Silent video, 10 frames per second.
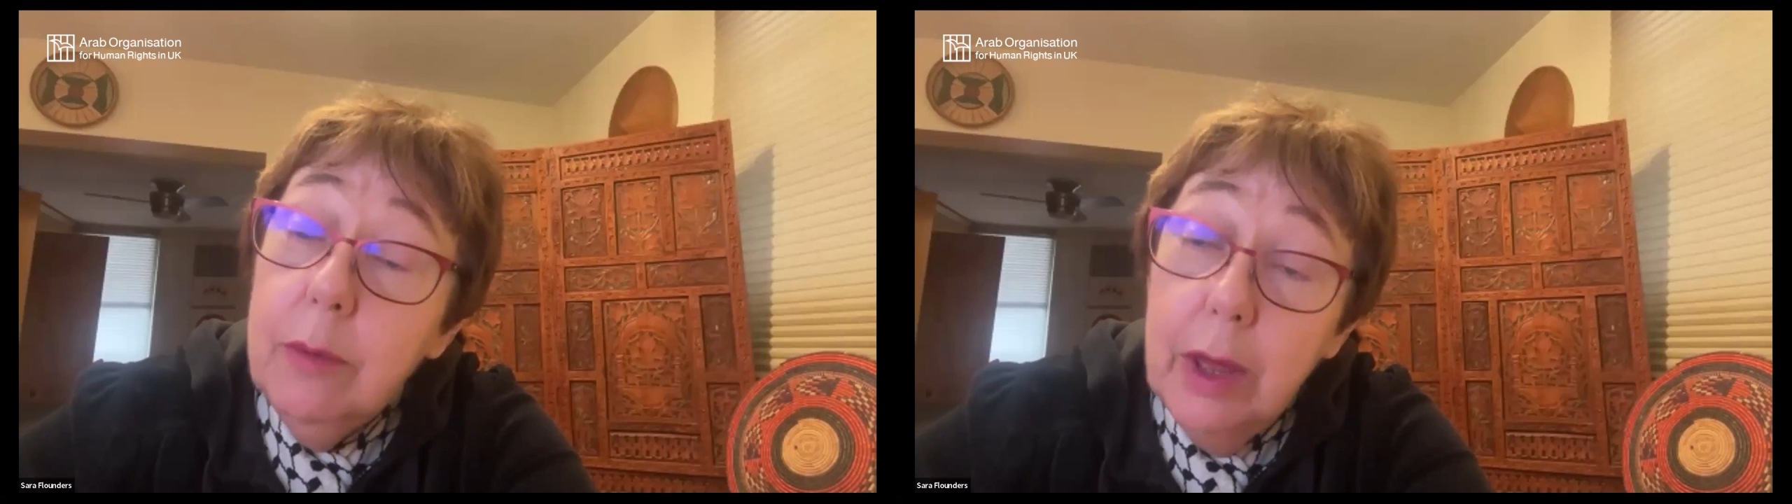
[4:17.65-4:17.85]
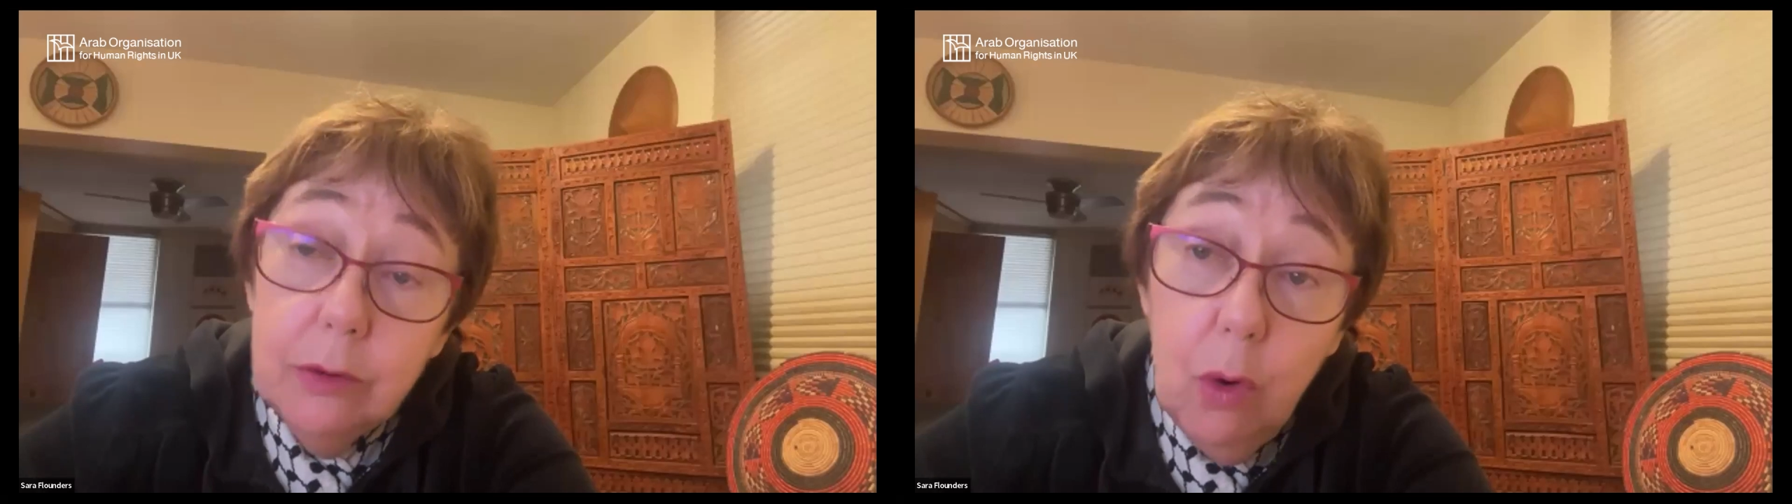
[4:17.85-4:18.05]

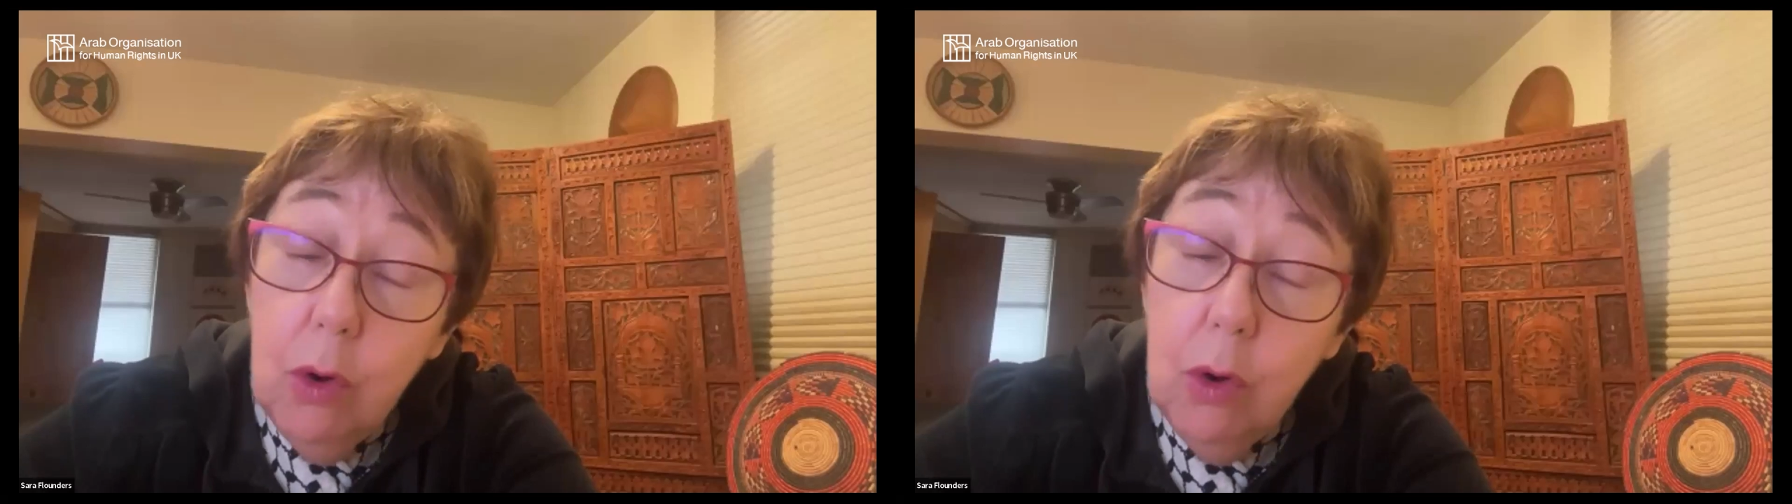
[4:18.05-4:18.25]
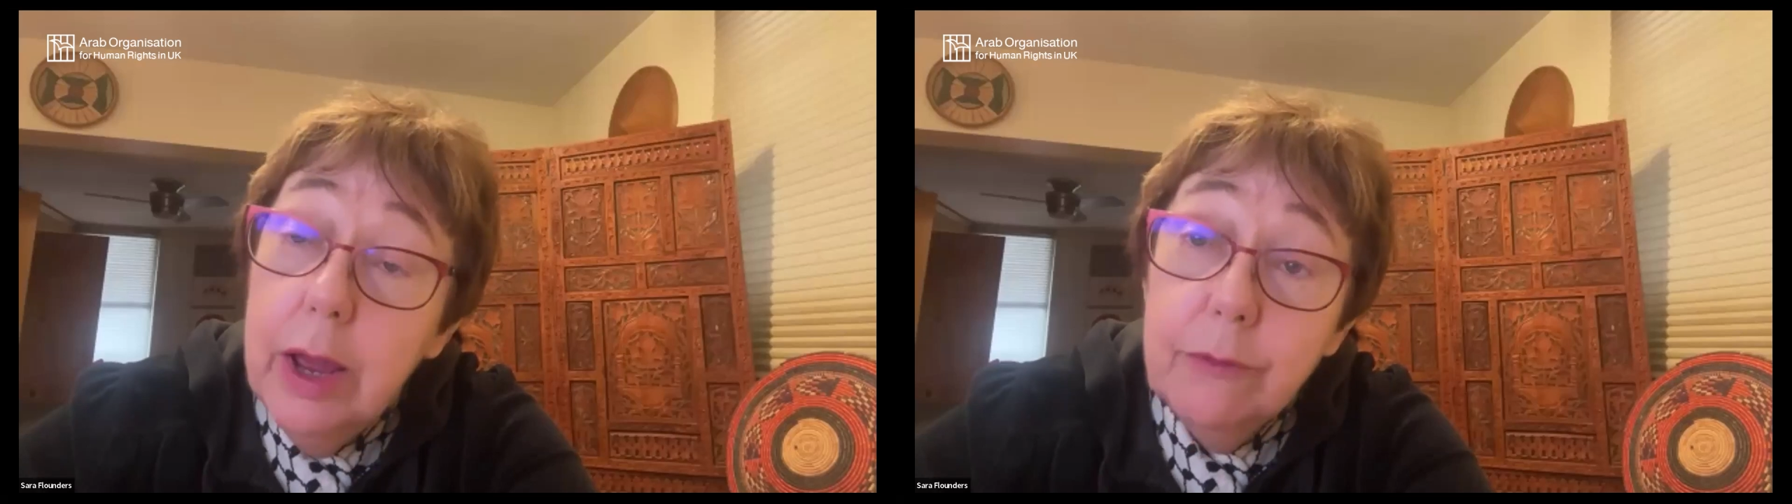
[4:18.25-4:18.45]
and
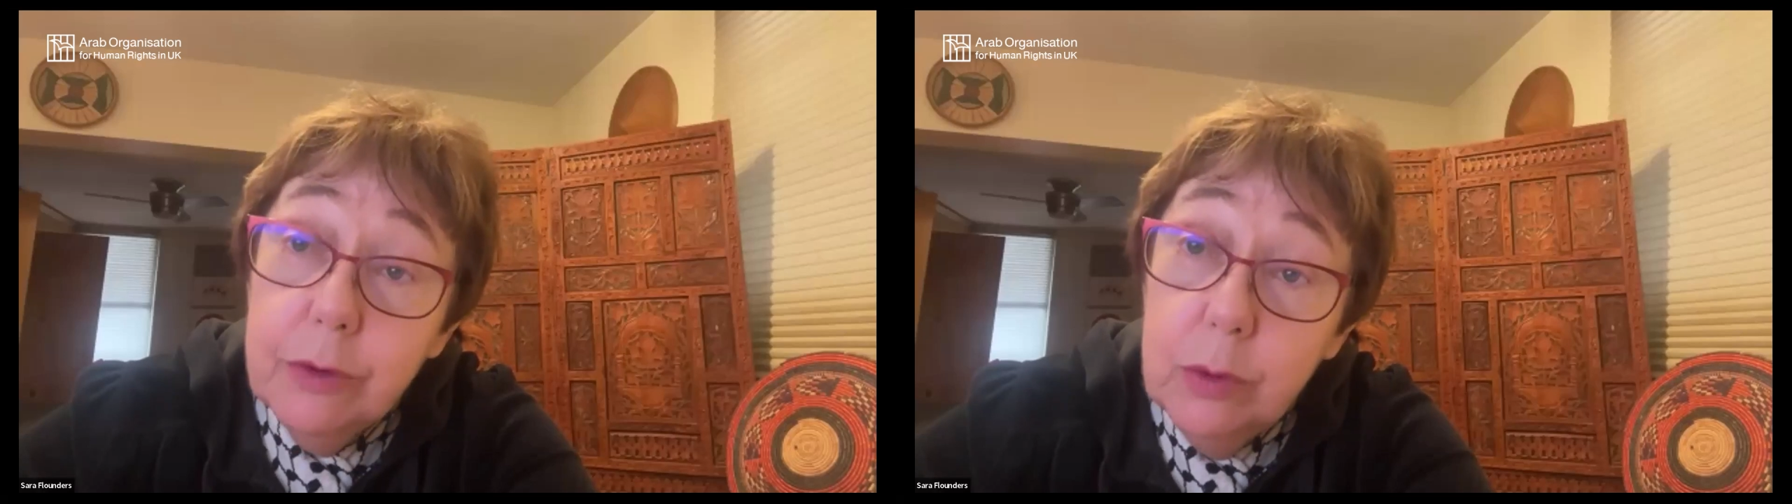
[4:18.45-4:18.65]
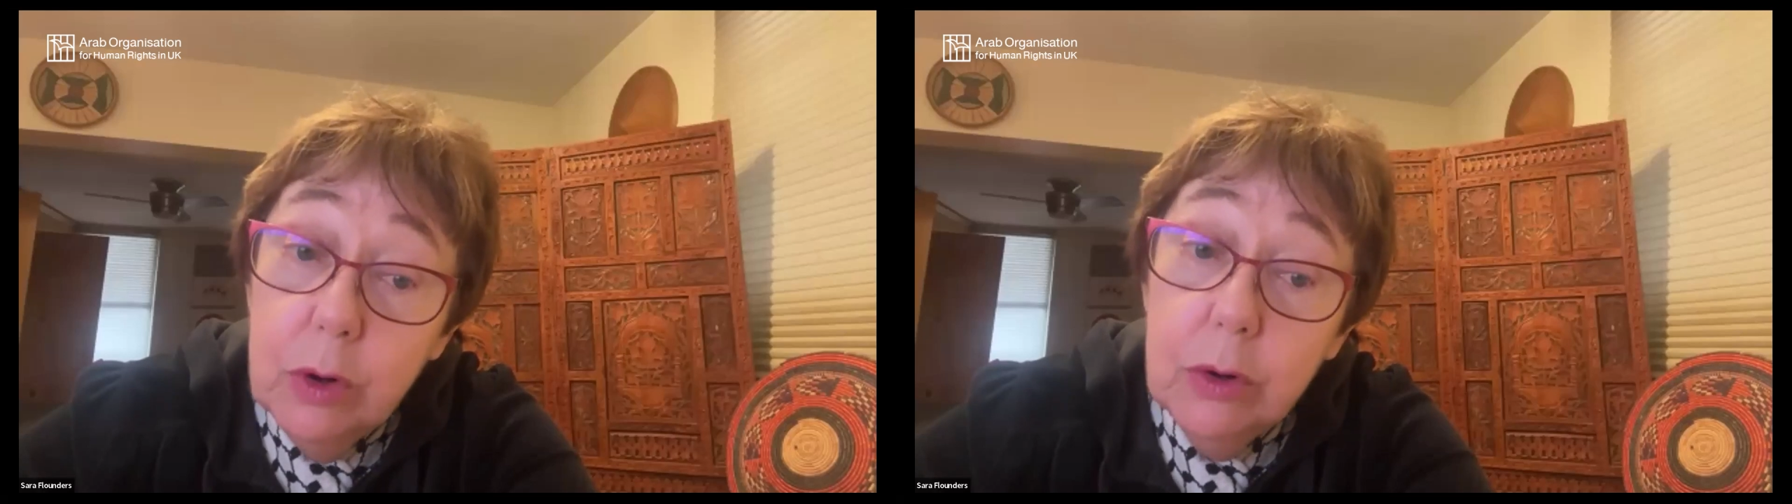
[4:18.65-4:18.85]
call
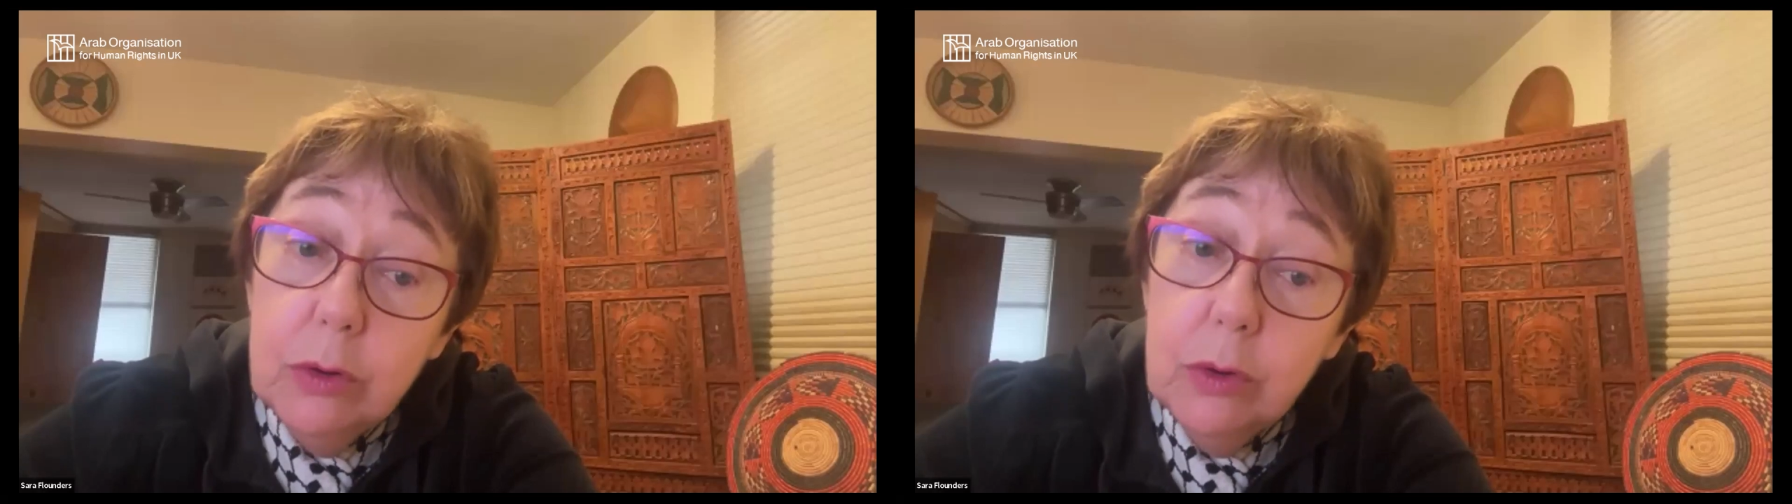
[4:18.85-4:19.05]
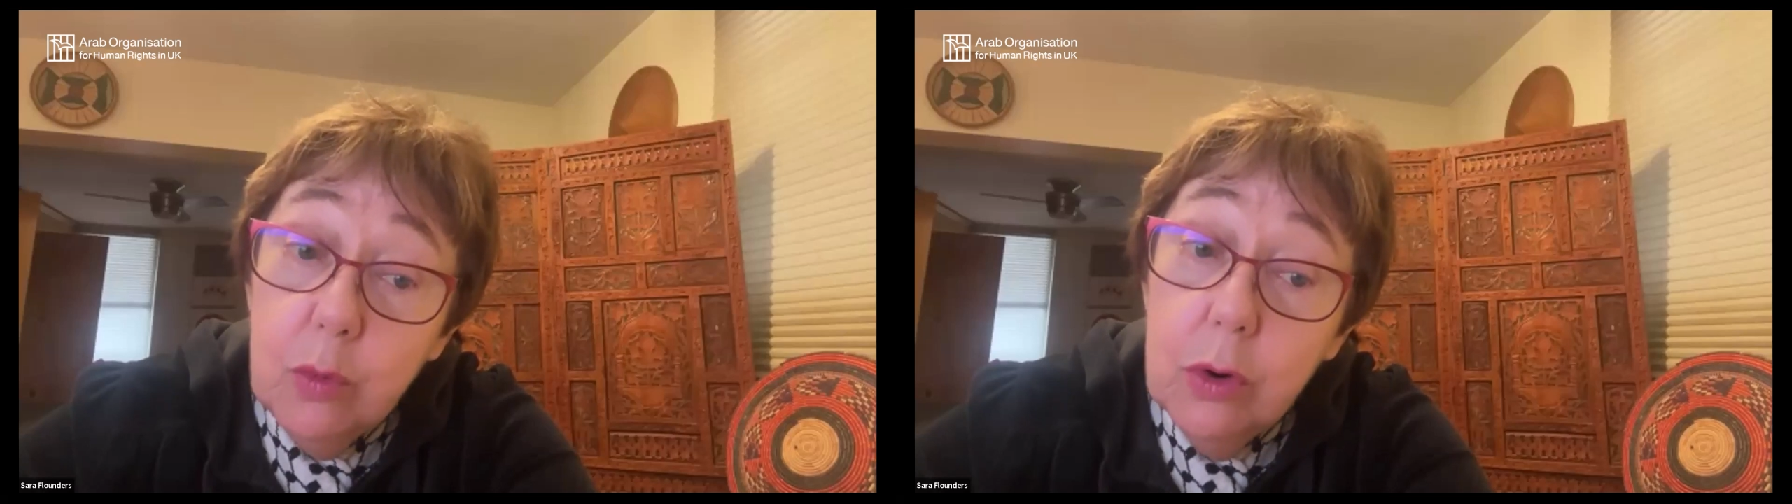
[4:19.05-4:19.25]
everywhere in
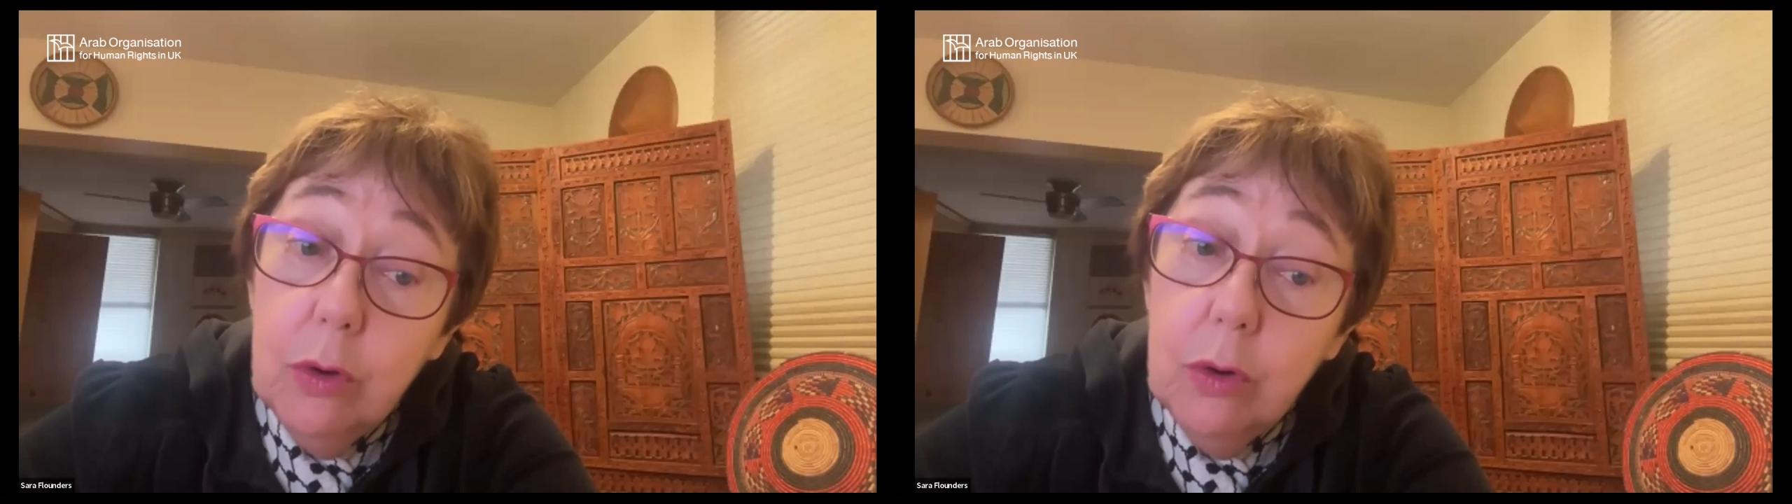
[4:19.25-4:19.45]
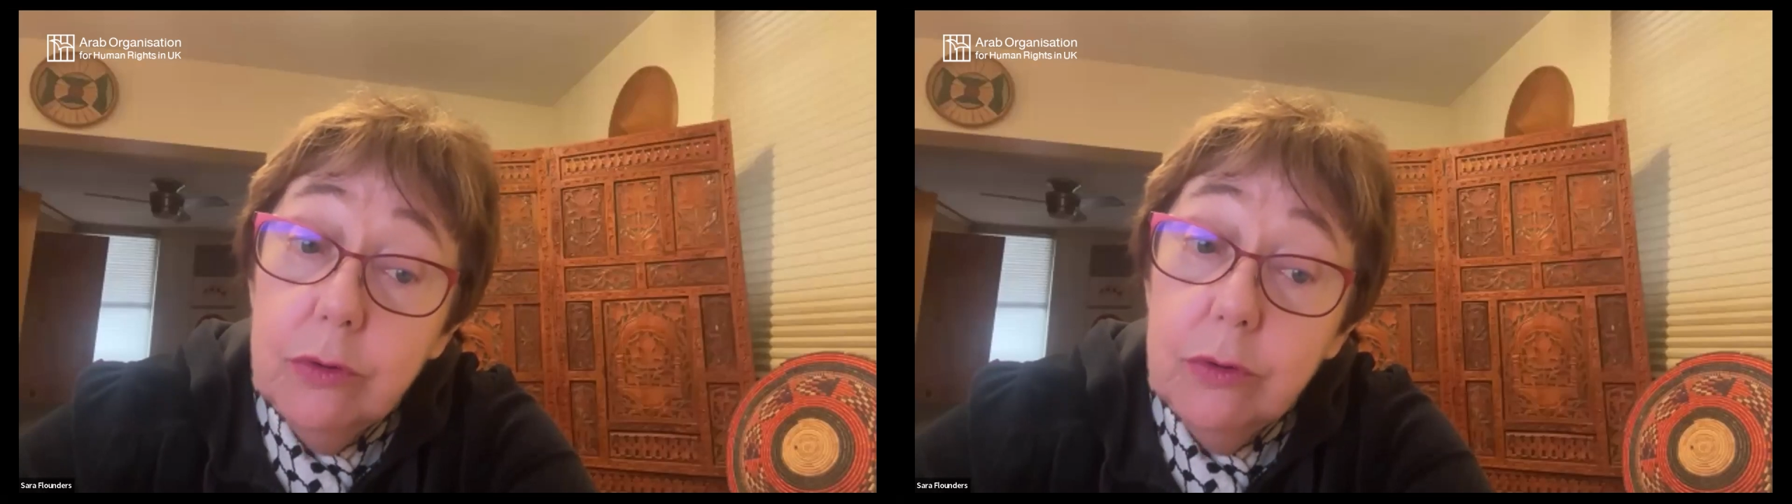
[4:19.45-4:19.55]
the world